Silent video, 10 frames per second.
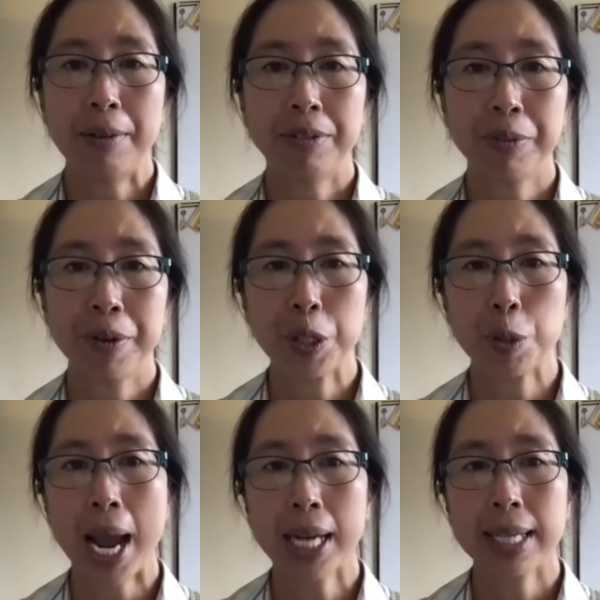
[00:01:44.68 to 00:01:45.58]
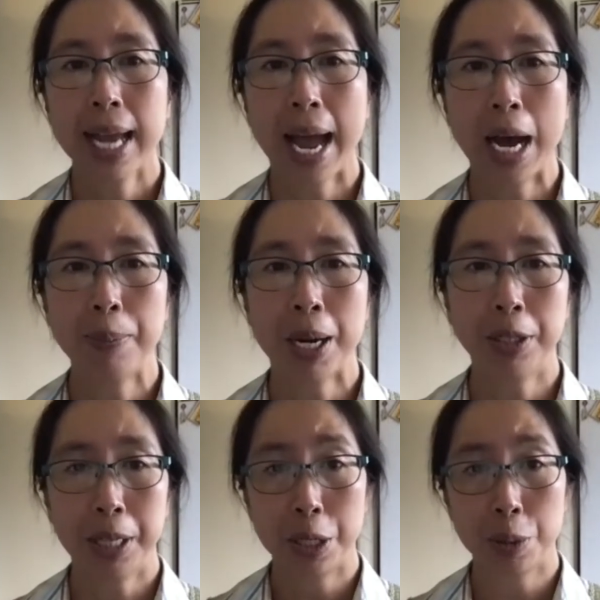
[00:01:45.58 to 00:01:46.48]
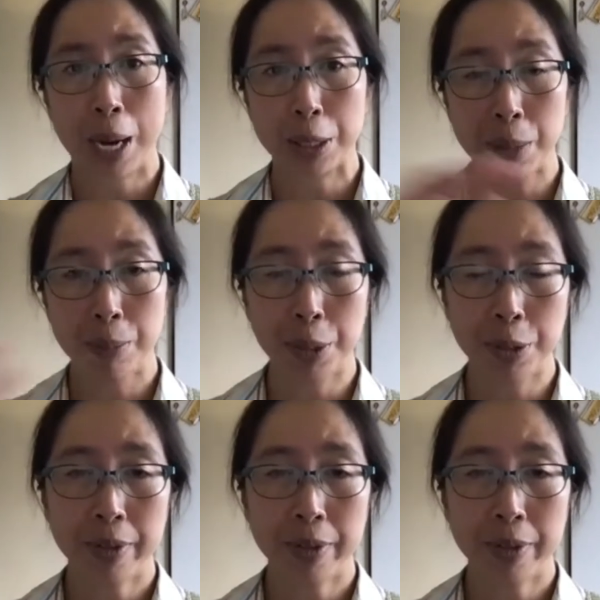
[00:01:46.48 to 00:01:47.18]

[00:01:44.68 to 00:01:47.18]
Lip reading: However, when we tracked how pollinators were actually